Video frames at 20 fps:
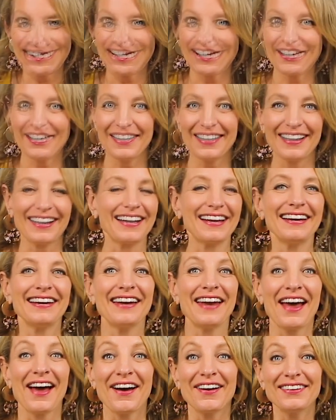All right,
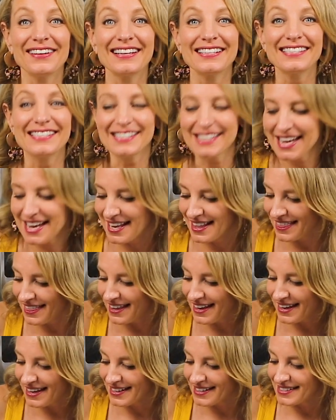now let's take
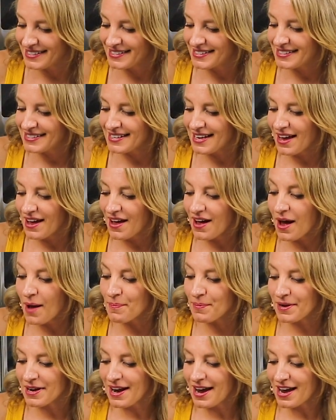things
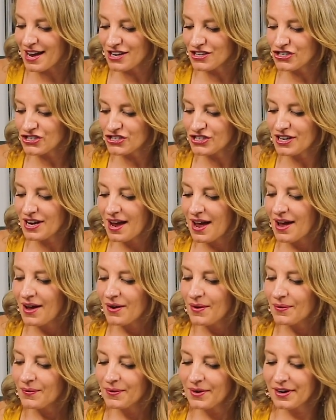up a notch.
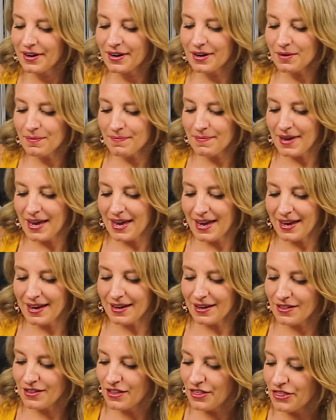We're gonna
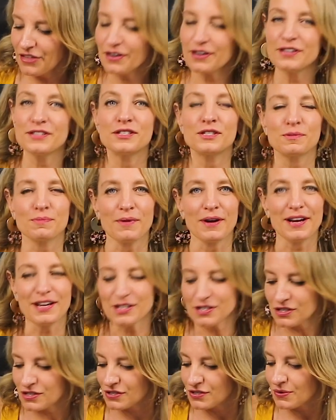make the 3rd
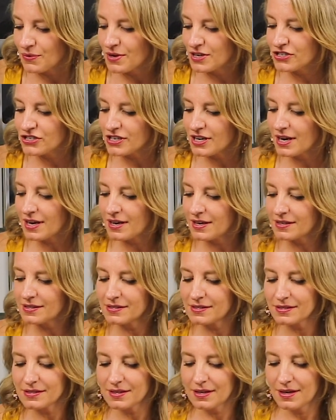spritz, which
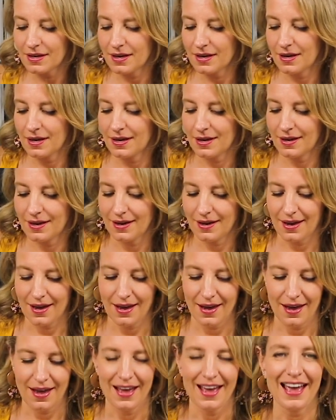is
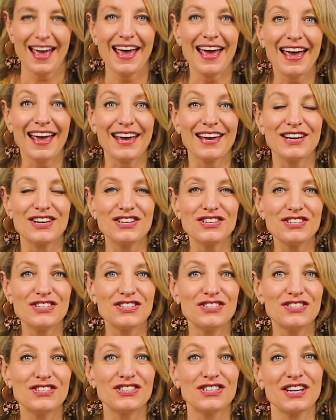a
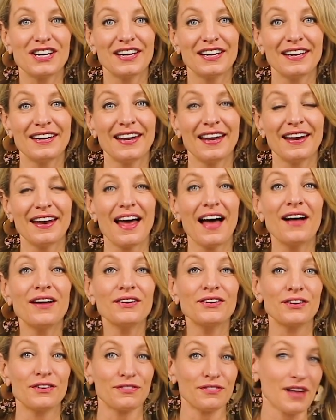gin and
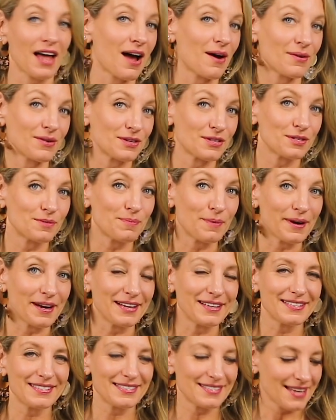elderflower
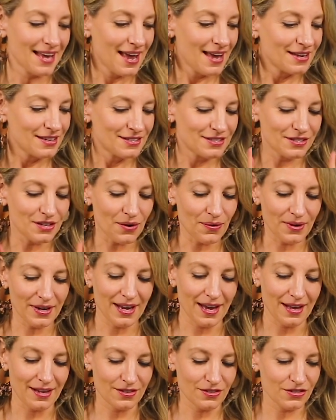spritz. So
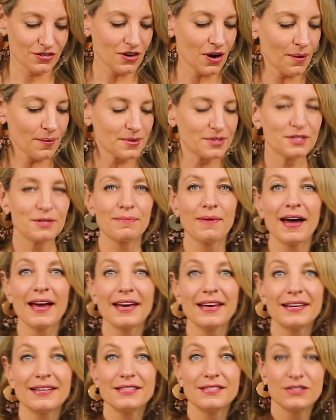again, start with some
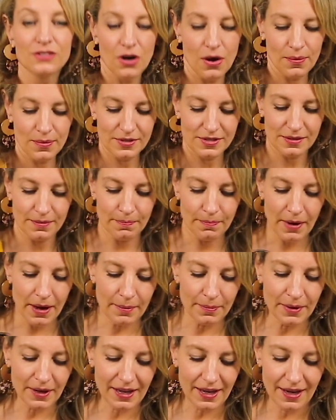ice, start with some
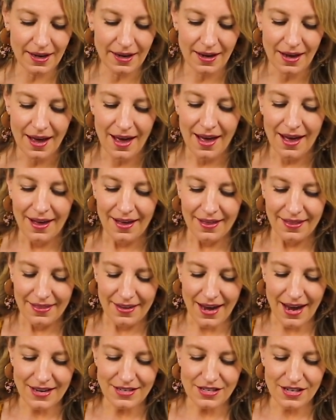bubbly.
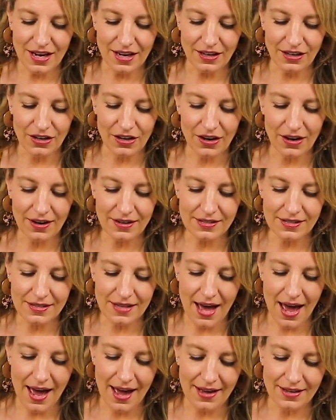The idea here is
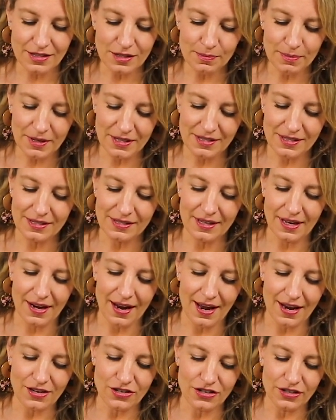that spritzes can
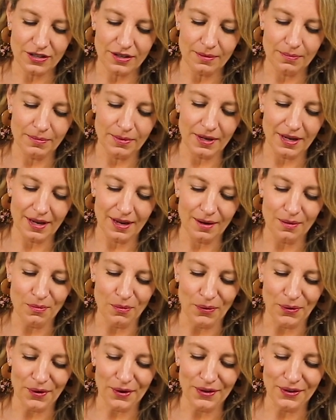actually be
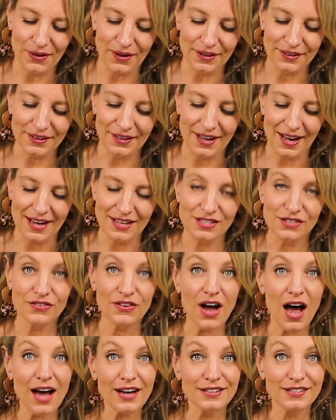more along the lines of
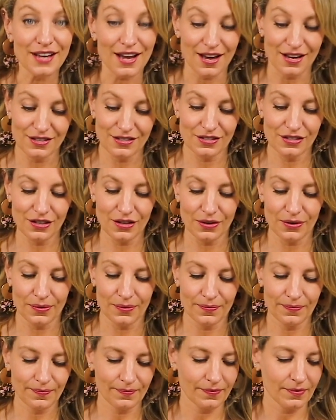cocktails too.
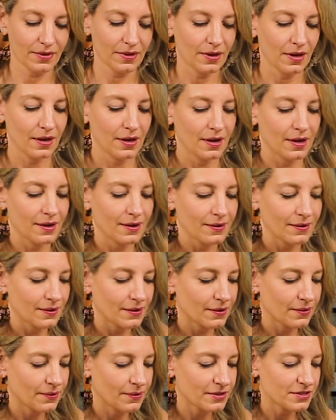
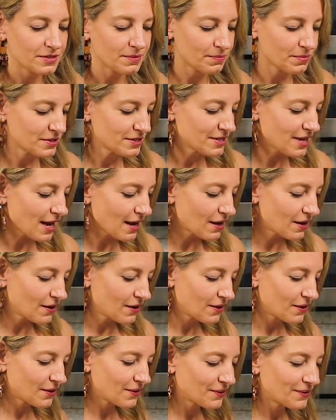Some
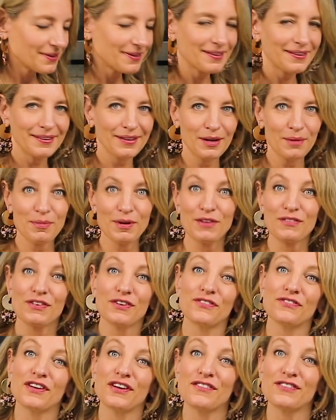Prosecco, a little bit of
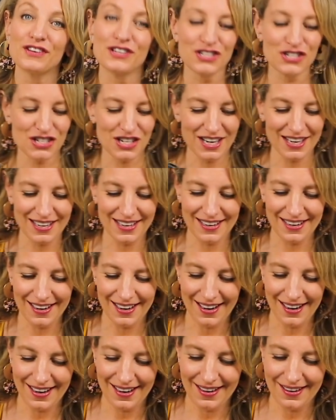your favorite gin.